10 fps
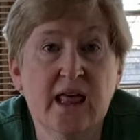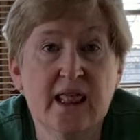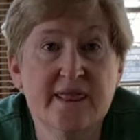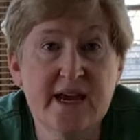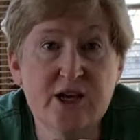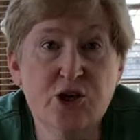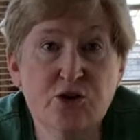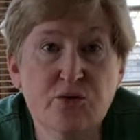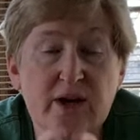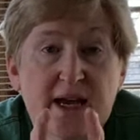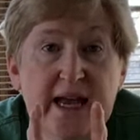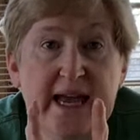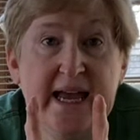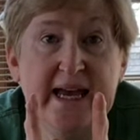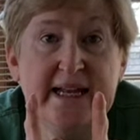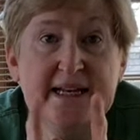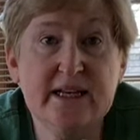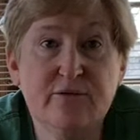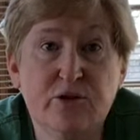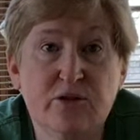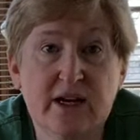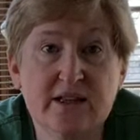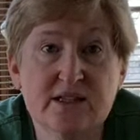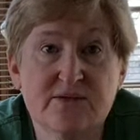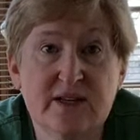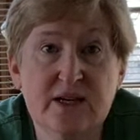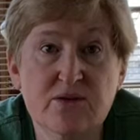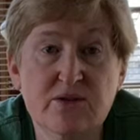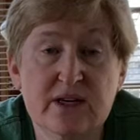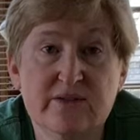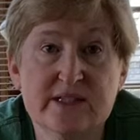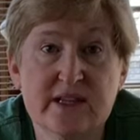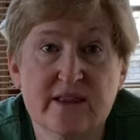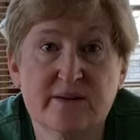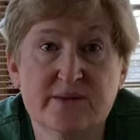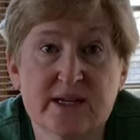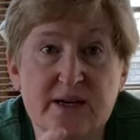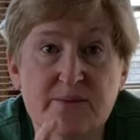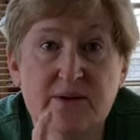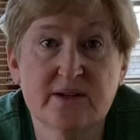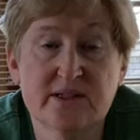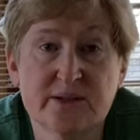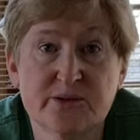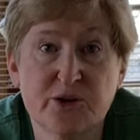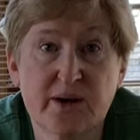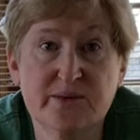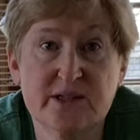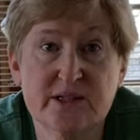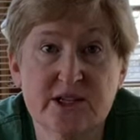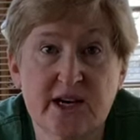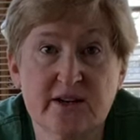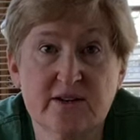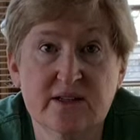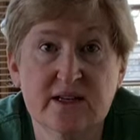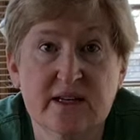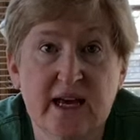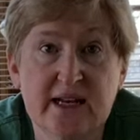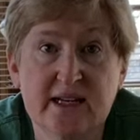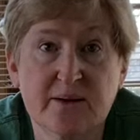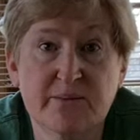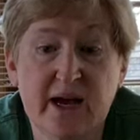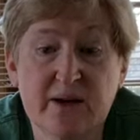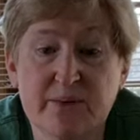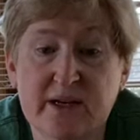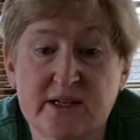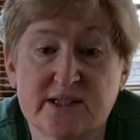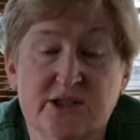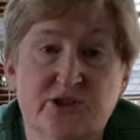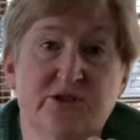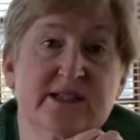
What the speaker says: Thank you. And if you like this video, give us a thumbs up, subscribe to the channel, and come back because as you can